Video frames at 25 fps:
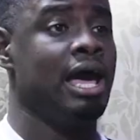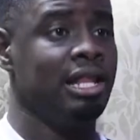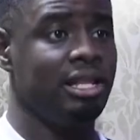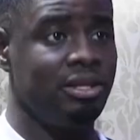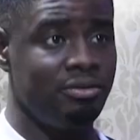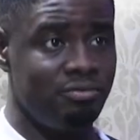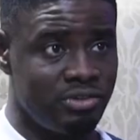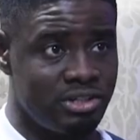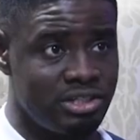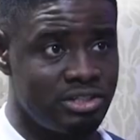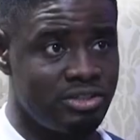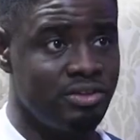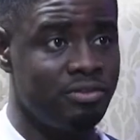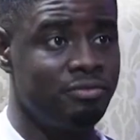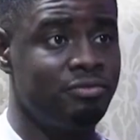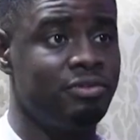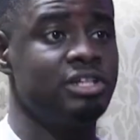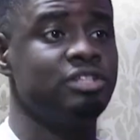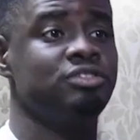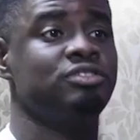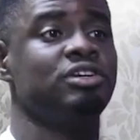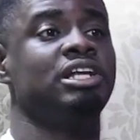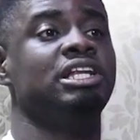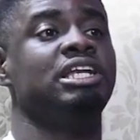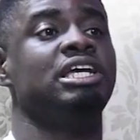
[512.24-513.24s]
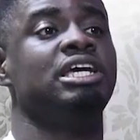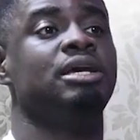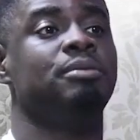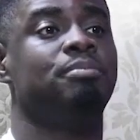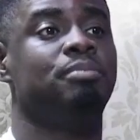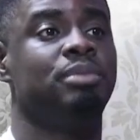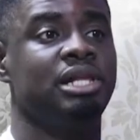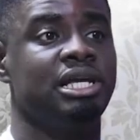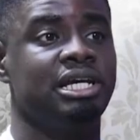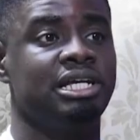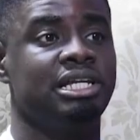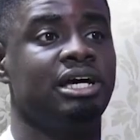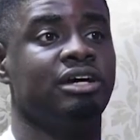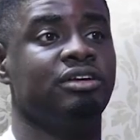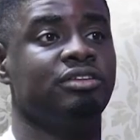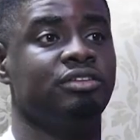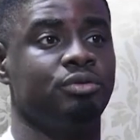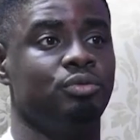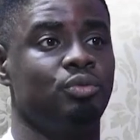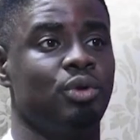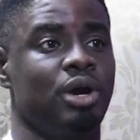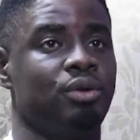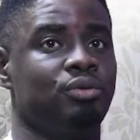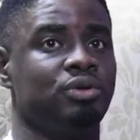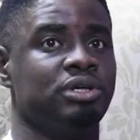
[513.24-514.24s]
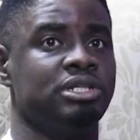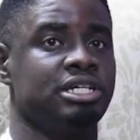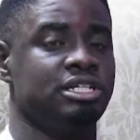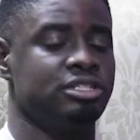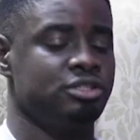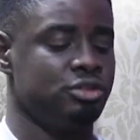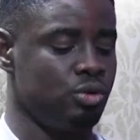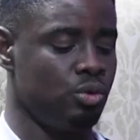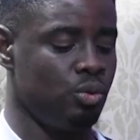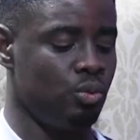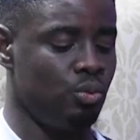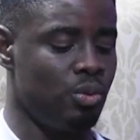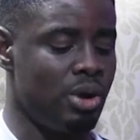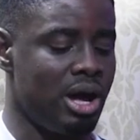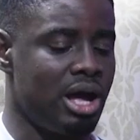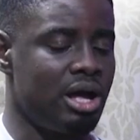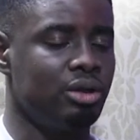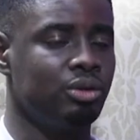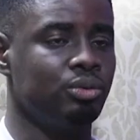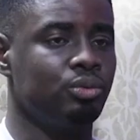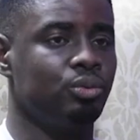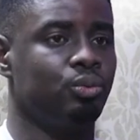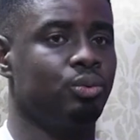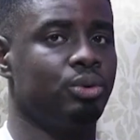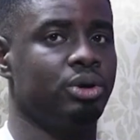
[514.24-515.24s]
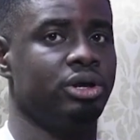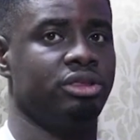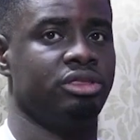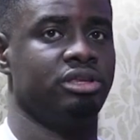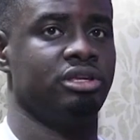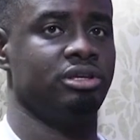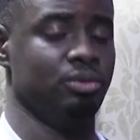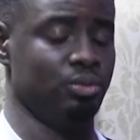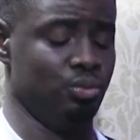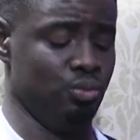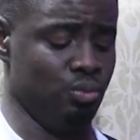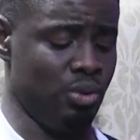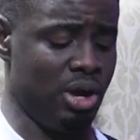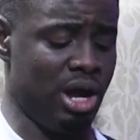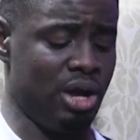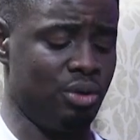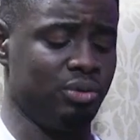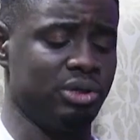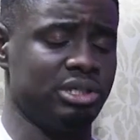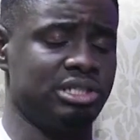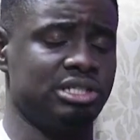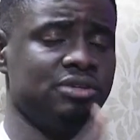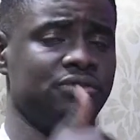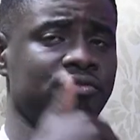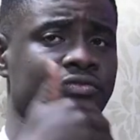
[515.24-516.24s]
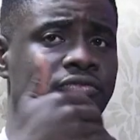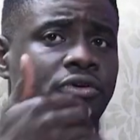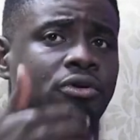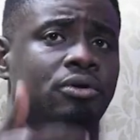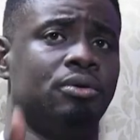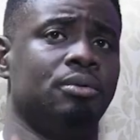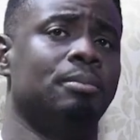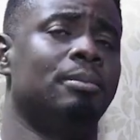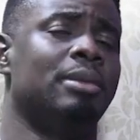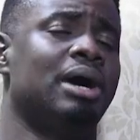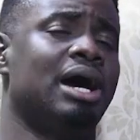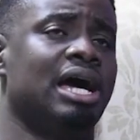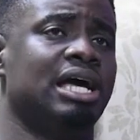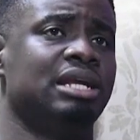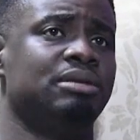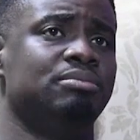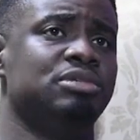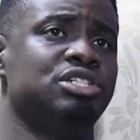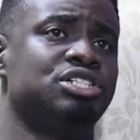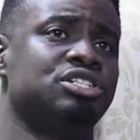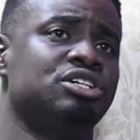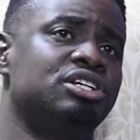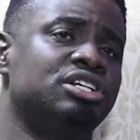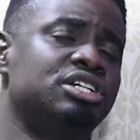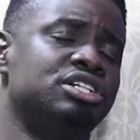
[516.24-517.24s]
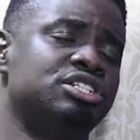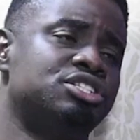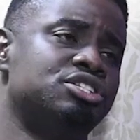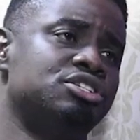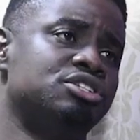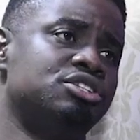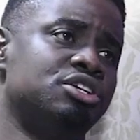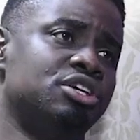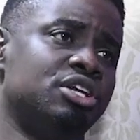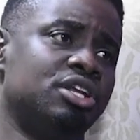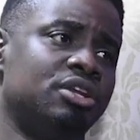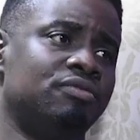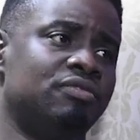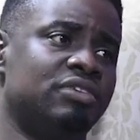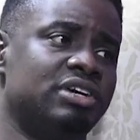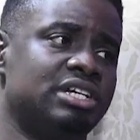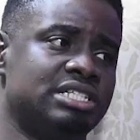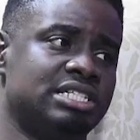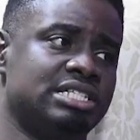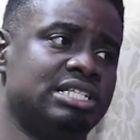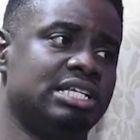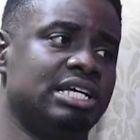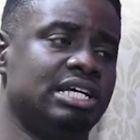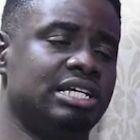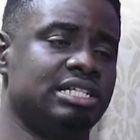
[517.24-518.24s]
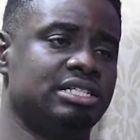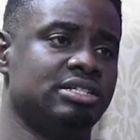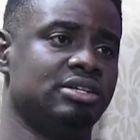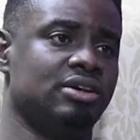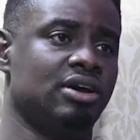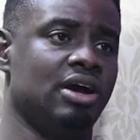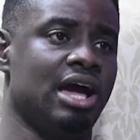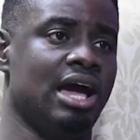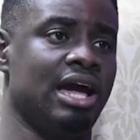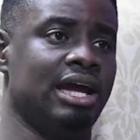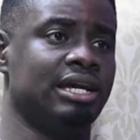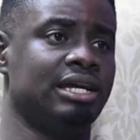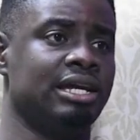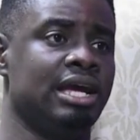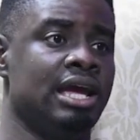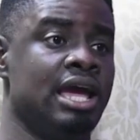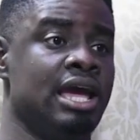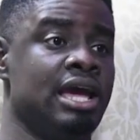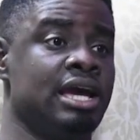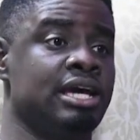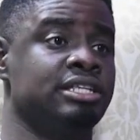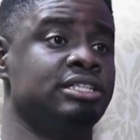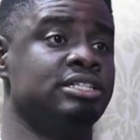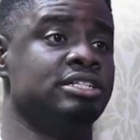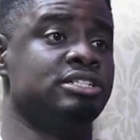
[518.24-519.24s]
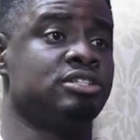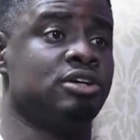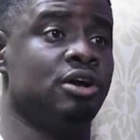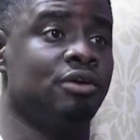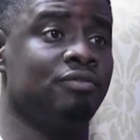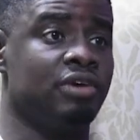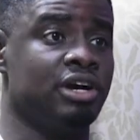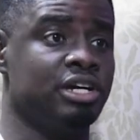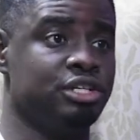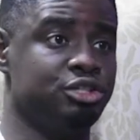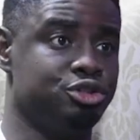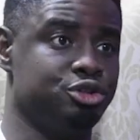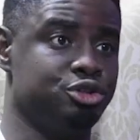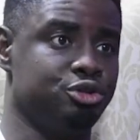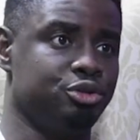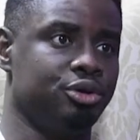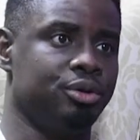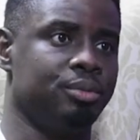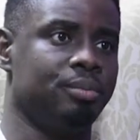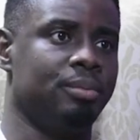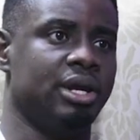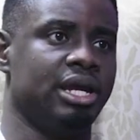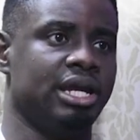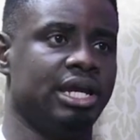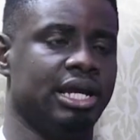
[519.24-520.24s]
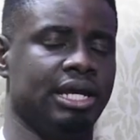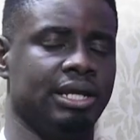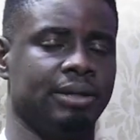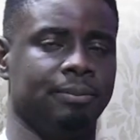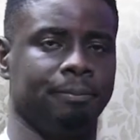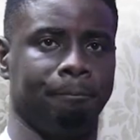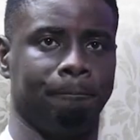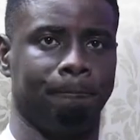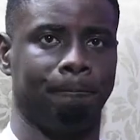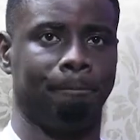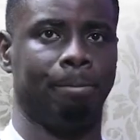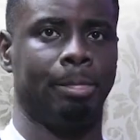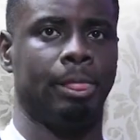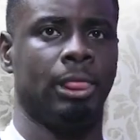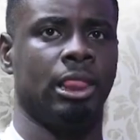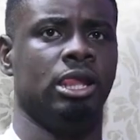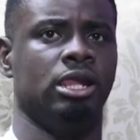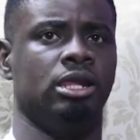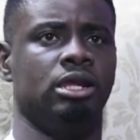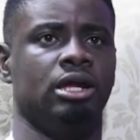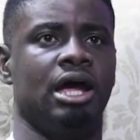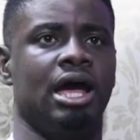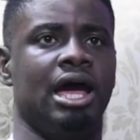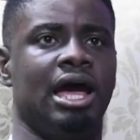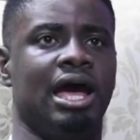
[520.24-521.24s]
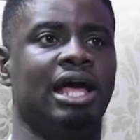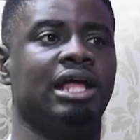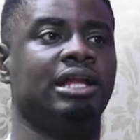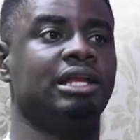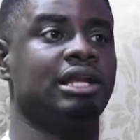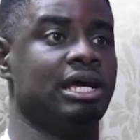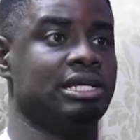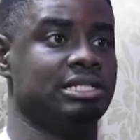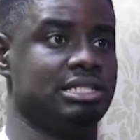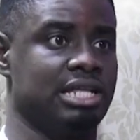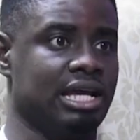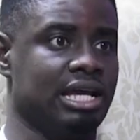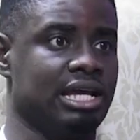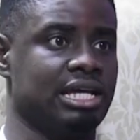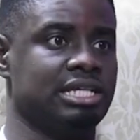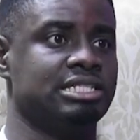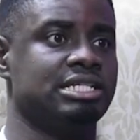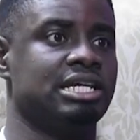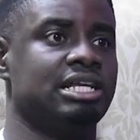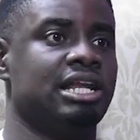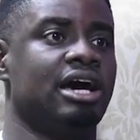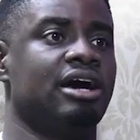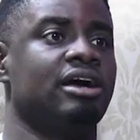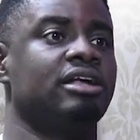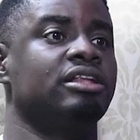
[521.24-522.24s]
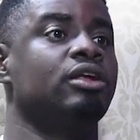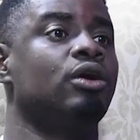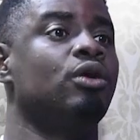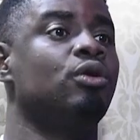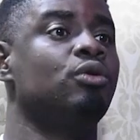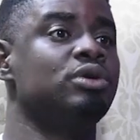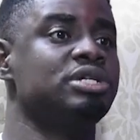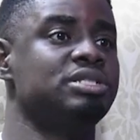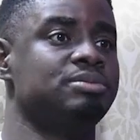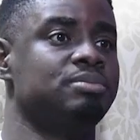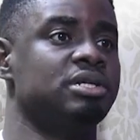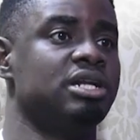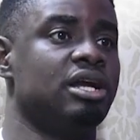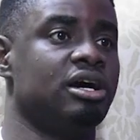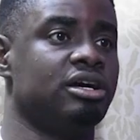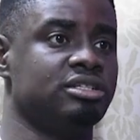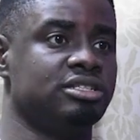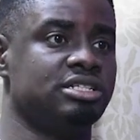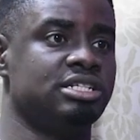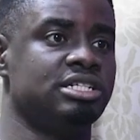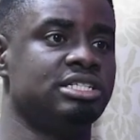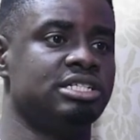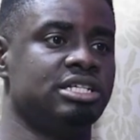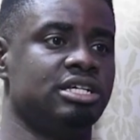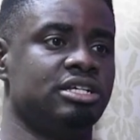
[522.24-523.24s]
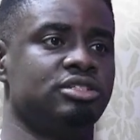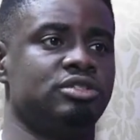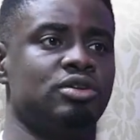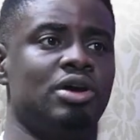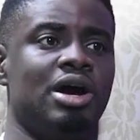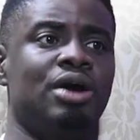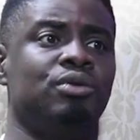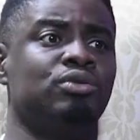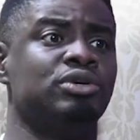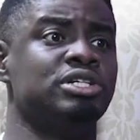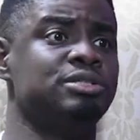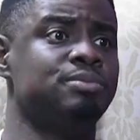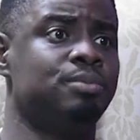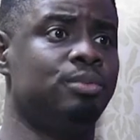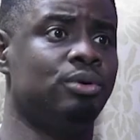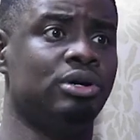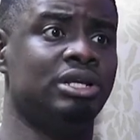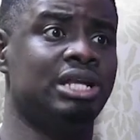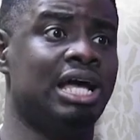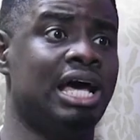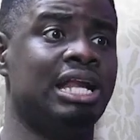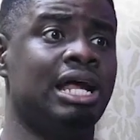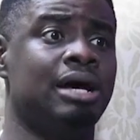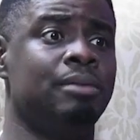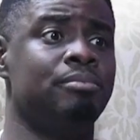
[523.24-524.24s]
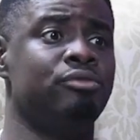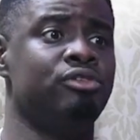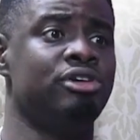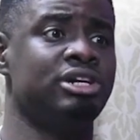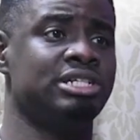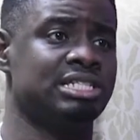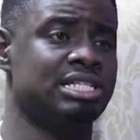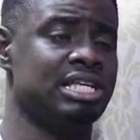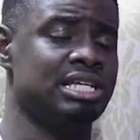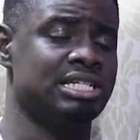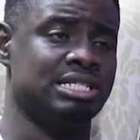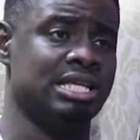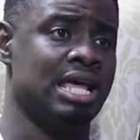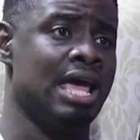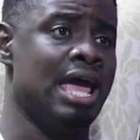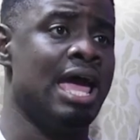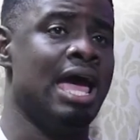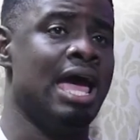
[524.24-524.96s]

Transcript: And ev- eventually it played out the way I wanted. So while with while waiting for my admission into the university, so mm. I discovered jewelry making. You know, I, I, like I said, I have always been artistic. So I was bored and I'm restless.